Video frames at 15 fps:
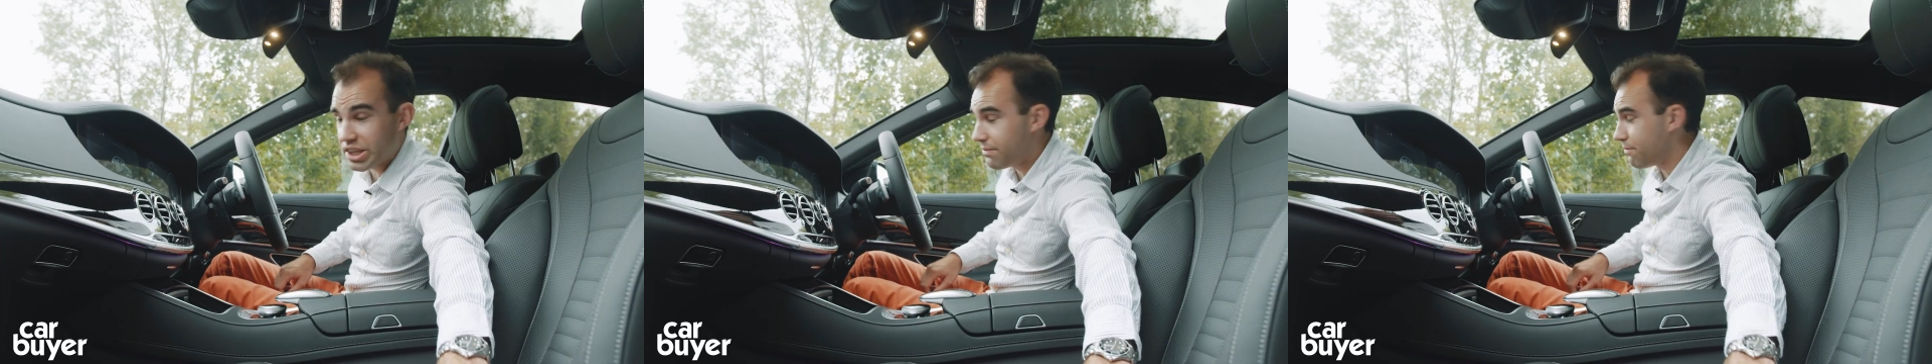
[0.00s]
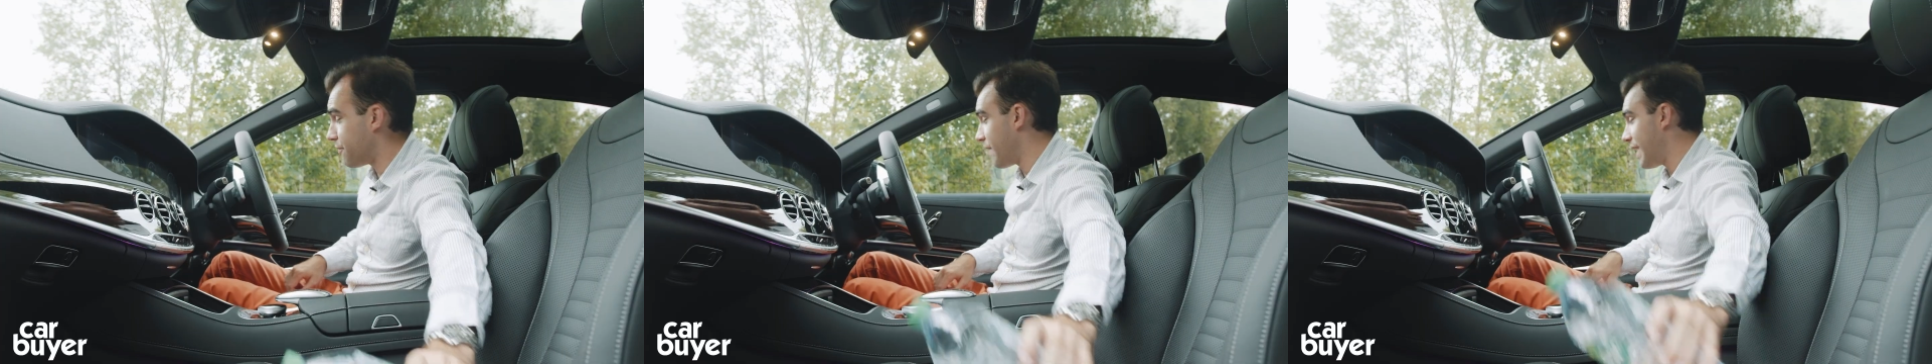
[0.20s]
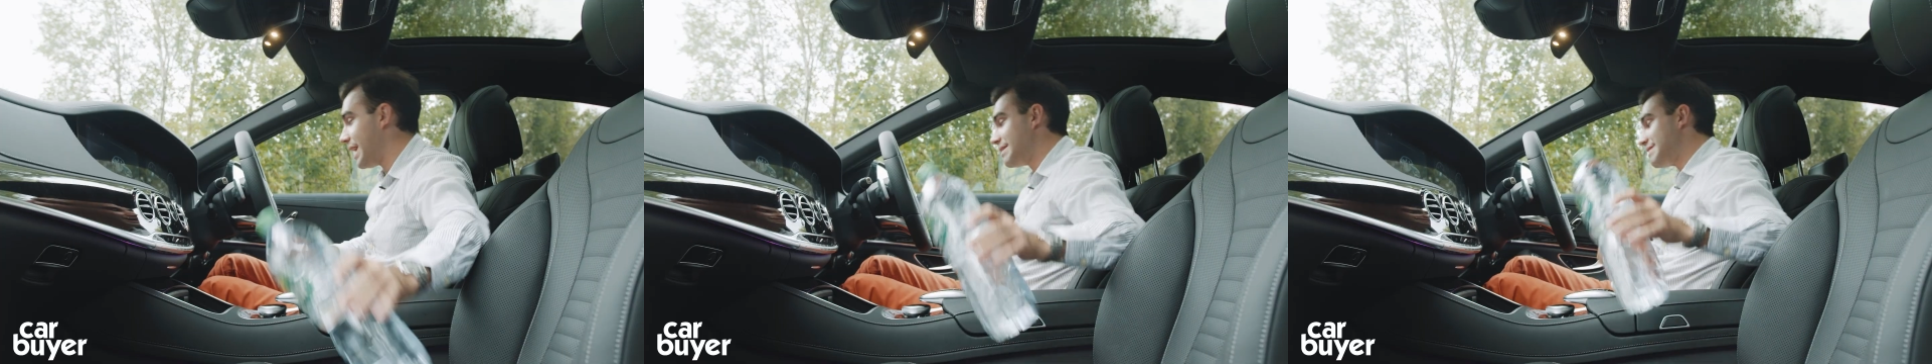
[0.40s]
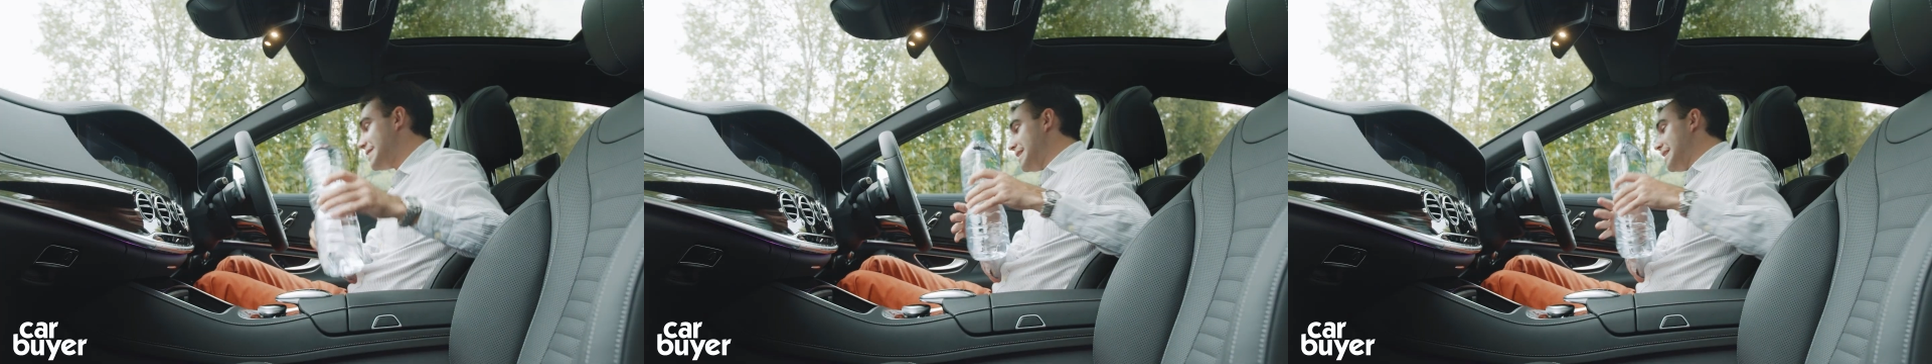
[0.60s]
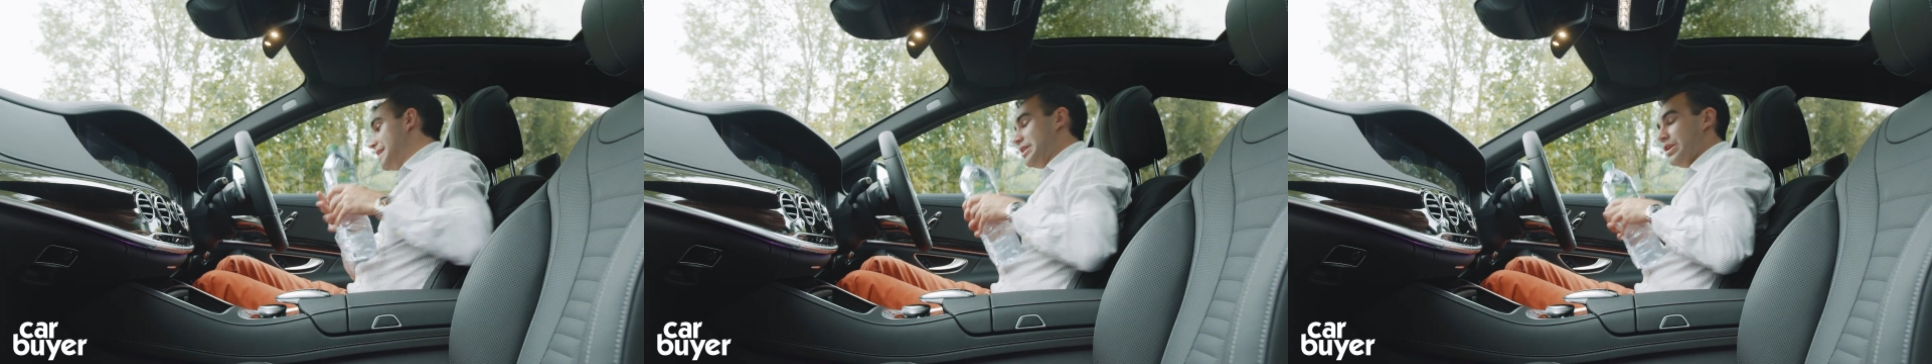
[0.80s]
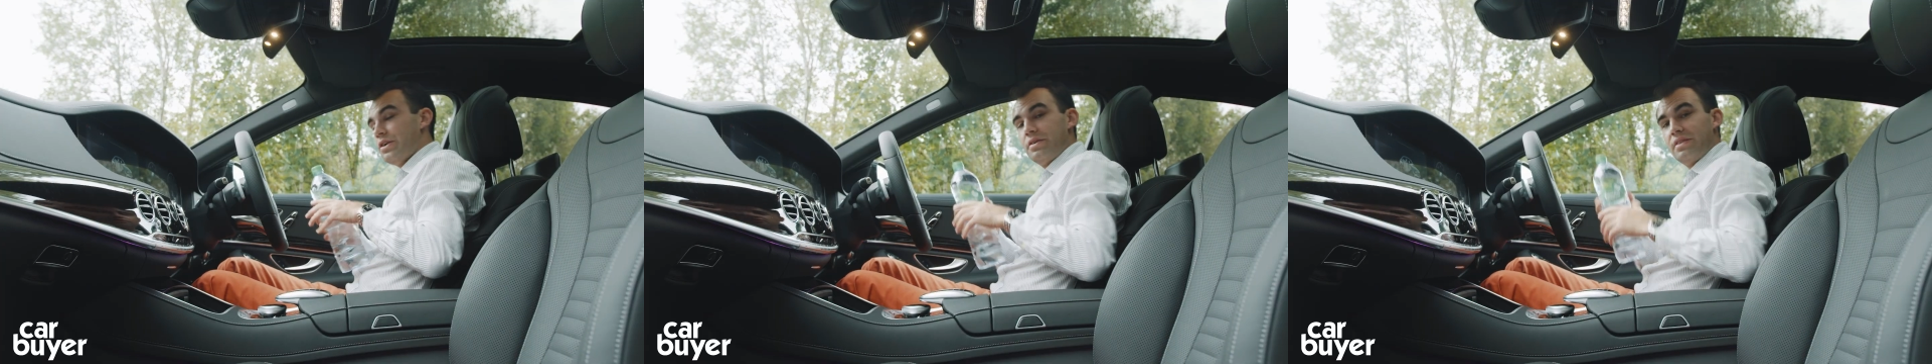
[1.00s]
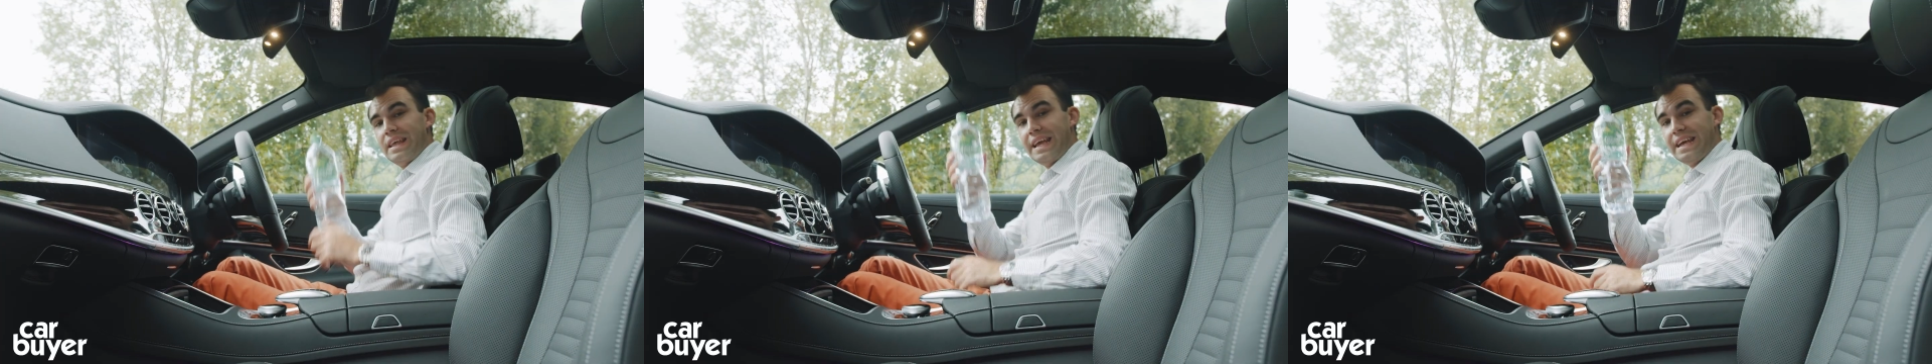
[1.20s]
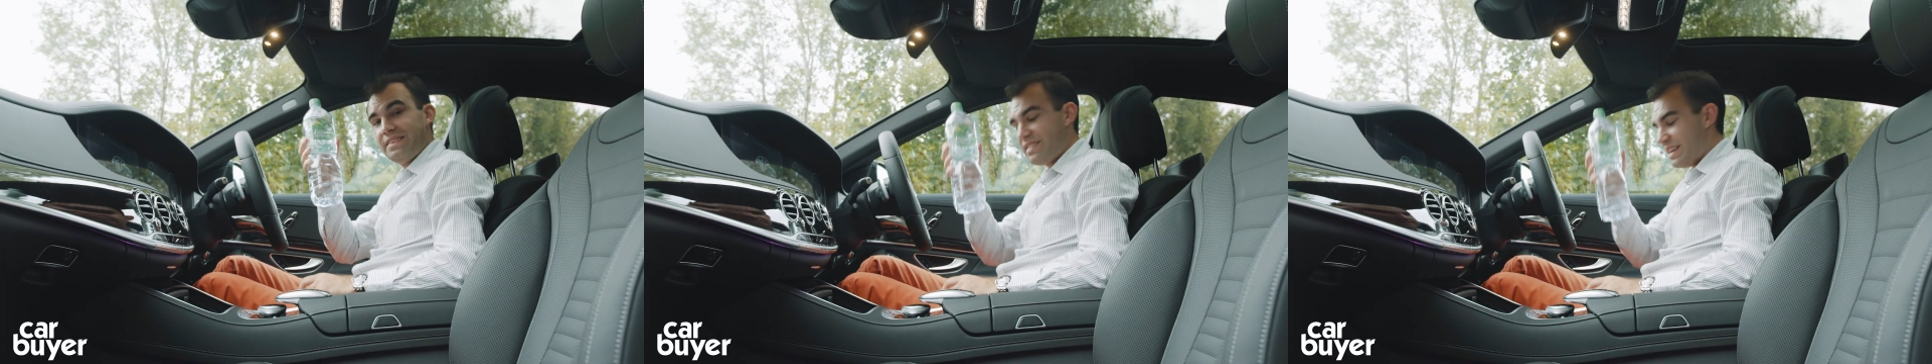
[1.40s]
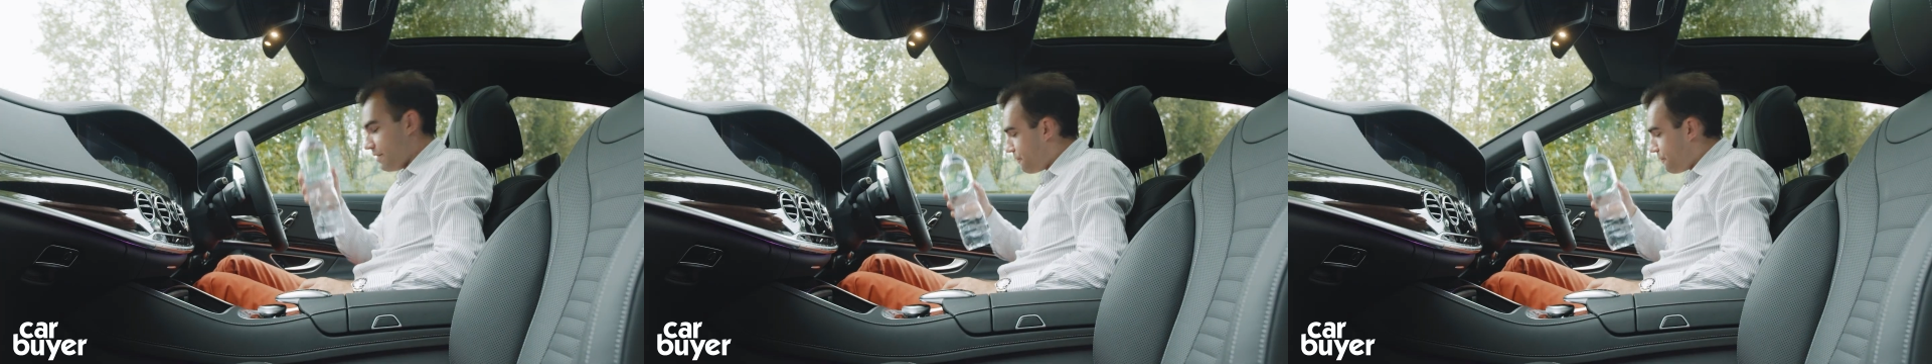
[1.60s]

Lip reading: in fact. You can easily